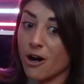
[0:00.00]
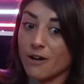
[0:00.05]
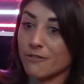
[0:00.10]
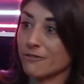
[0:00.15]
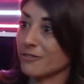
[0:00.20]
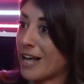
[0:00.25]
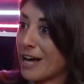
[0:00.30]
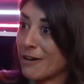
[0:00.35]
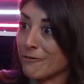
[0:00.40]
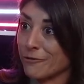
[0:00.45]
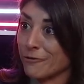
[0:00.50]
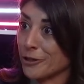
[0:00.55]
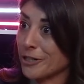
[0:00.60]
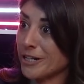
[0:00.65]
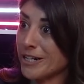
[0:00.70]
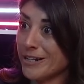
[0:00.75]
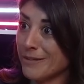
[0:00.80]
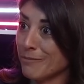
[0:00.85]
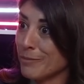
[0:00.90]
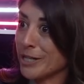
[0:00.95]
flat
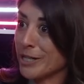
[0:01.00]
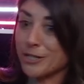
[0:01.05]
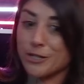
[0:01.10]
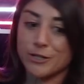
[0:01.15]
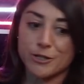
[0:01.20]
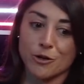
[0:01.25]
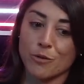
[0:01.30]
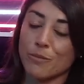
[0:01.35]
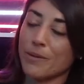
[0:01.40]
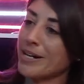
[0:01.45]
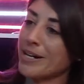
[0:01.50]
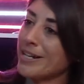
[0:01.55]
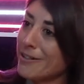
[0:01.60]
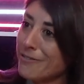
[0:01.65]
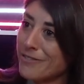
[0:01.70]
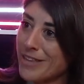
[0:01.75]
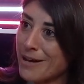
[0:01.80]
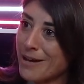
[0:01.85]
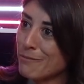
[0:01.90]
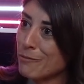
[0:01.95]
footed because so many of
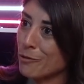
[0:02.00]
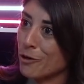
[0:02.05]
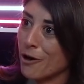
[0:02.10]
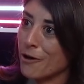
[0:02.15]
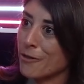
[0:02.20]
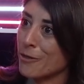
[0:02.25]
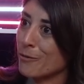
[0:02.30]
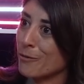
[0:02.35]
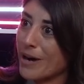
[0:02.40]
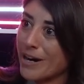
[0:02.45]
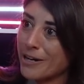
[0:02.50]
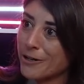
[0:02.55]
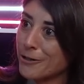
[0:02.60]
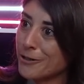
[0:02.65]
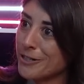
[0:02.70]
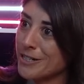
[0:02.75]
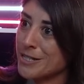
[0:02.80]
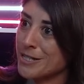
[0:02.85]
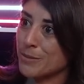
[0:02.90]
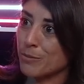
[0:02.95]
them were on the record
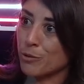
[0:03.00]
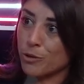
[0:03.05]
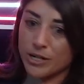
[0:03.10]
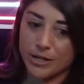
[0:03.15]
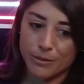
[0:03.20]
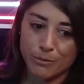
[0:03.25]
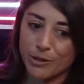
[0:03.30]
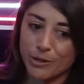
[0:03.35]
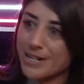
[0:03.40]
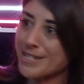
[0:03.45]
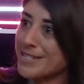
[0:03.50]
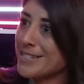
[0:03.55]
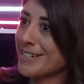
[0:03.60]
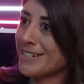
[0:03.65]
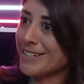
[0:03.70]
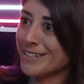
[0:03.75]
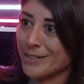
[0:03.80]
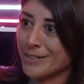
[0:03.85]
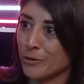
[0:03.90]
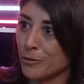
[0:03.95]
and supporting a
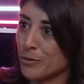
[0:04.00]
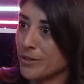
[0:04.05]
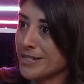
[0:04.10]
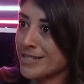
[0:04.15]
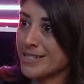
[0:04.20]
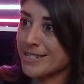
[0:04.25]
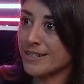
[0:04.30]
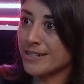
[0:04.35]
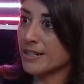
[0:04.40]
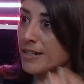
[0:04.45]
president who was,